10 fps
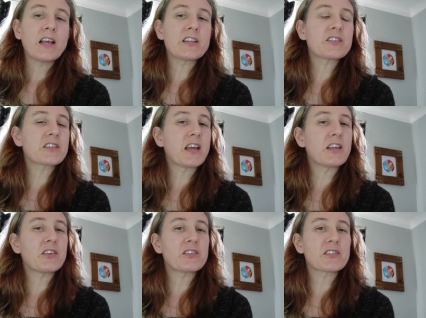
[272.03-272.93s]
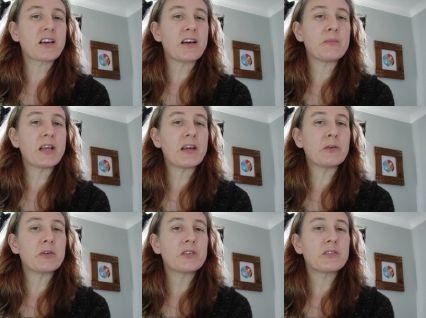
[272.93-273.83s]
Let us take this time
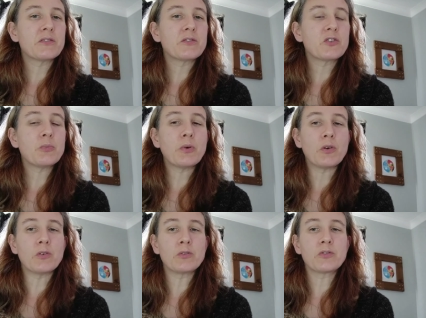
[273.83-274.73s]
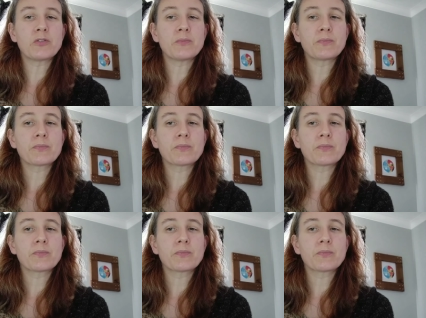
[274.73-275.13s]
now to pause,